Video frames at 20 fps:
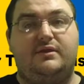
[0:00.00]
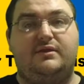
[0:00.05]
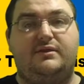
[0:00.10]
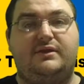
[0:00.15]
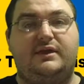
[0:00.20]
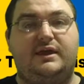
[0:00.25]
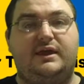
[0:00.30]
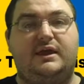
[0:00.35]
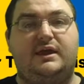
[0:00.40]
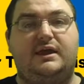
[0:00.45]

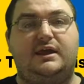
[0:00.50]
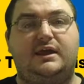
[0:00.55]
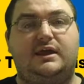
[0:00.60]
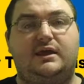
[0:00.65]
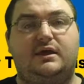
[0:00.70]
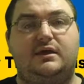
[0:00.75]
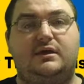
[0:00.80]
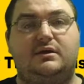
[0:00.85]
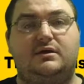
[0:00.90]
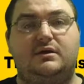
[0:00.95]

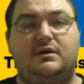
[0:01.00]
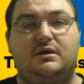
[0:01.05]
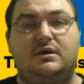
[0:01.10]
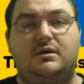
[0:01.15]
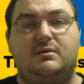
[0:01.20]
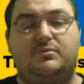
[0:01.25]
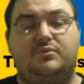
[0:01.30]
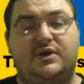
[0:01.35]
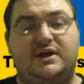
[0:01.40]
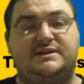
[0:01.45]
the
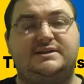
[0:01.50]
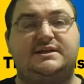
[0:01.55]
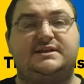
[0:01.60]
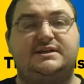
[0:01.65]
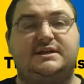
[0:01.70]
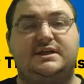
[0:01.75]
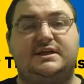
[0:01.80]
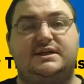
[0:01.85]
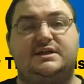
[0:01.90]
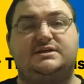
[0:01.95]
present
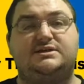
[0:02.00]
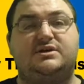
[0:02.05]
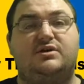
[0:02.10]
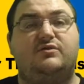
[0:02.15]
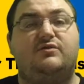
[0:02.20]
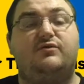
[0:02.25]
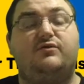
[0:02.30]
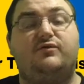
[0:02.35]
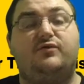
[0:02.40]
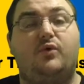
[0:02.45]
is
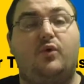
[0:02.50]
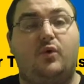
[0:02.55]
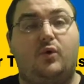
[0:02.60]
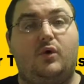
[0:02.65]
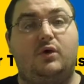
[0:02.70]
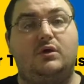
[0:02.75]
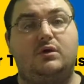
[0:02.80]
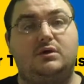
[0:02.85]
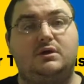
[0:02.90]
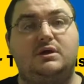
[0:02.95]

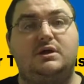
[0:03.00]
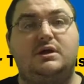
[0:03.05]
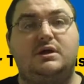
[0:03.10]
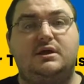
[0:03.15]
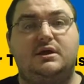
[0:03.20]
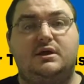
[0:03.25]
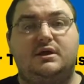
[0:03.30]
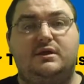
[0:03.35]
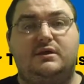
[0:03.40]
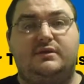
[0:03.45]
for,
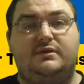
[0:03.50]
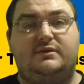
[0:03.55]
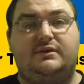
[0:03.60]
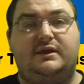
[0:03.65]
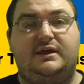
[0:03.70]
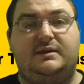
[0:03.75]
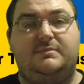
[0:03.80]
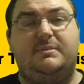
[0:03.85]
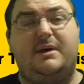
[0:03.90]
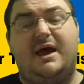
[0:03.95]

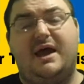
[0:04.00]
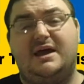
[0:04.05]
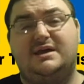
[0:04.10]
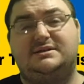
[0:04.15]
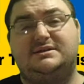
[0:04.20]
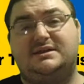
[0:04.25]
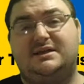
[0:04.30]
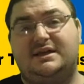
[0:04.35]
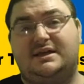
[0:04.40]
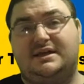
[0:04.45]
the
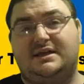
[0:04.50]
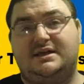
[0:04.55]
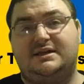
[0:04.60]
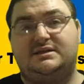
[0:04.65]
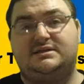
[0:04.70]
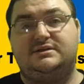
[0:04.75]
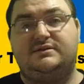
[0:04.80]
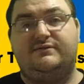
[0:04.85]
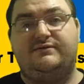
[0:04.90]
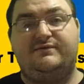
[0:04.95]
past
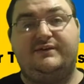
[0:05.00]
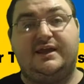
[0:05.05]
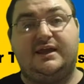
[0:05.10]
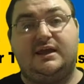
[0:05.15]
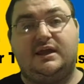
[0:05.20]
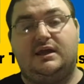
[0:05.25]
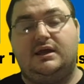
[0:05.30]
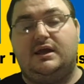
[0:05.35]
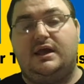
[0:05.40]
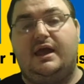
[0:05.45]
is fick,
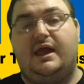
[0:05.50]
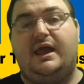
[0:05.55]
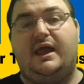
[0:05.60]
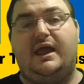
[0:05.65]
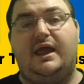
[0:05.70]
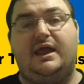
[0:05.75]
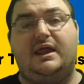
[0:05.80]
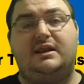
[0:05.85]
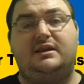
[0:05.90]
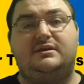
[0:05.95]

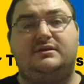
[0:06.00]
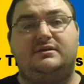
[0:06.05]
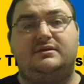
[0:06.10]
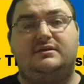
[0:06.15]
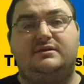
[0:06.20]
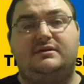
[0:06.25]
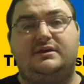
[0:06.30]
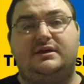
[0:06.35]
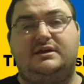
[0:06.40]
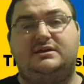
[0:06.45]
and
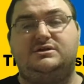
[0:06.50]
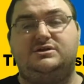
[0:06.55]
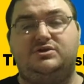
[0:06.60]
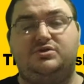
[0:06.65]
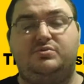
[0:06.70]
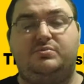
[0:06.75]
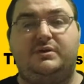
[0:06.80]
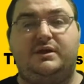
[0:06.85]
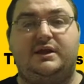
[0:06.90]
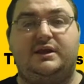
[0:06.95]
the
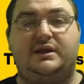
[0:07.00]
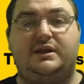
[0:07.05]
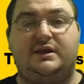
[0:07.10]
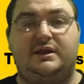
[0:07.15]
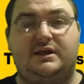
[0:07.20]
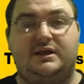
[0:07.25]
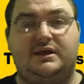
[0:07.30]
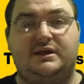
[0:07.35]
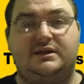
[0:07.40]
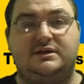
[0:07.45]
supine
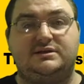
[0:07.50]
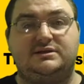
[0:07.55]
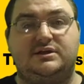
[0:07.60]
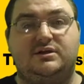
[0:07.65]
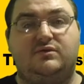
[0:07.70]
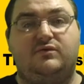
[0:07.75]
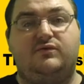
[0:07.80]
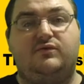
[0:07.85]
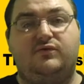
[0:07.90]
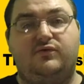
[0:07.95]
is
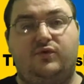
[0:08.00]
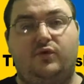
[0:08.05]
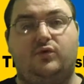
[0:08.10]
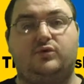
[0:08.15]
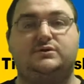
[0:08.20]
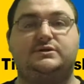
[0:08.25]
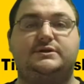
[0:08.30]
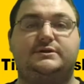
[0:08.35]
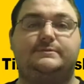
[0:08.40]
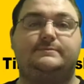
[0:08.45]

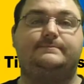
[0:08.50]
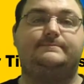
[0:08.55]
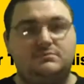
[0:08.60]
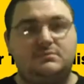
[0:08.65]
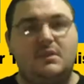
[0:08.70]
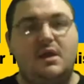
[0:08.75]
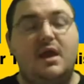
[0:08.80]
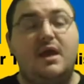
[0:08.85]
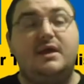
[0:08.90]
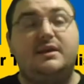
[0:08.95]
fort.
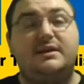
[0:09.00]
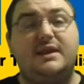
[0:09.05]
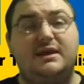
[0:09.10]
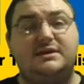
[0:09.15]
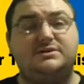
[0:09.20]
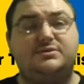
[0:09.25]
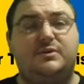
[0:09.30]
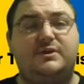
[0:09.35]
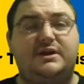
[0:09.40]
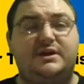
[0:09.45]

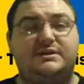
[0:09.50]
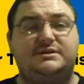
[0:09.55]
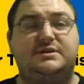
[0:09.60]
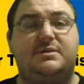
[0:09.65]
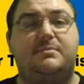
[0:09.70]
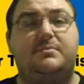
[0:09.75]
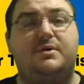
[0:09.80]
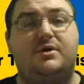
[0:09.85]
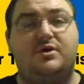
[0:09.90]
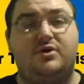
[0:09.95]
Next one is
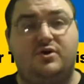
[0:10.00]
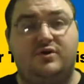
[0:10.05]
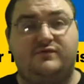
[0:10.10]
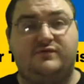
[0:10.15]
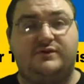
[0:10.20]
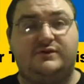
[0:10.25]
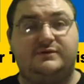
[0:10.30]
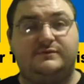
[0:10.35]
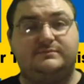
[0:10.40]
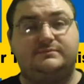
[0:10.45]

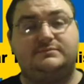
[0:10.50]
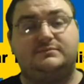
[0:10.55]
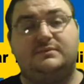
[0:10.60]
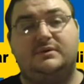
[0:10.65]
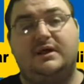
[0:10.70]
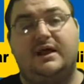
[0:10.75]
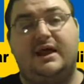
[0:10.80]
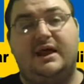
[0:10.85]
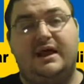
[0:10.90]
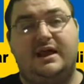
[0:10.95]
behöver,
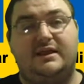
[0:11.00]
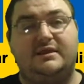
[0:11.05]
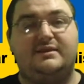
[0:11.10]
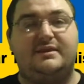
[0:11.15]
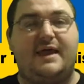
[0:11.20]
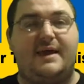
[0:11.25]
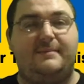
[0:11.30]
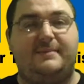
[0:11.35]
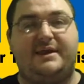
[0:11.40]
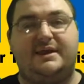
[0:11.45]
and
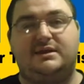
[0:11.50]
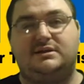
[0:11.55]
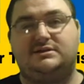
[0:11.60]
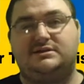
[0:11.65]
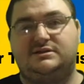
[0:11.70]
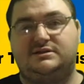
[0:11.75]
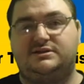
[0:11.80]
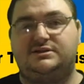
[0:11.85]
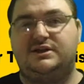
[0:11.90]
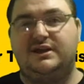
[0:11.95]
that
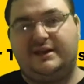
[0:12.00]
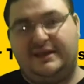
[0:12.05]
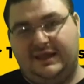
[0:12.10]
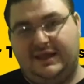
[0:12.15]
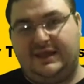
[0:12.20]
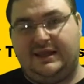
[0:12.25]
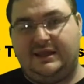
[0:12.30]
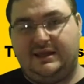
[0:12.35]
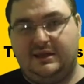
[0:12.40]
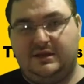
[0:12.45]
means to
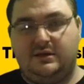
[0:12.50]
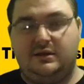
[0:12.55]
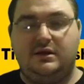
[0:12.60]
need.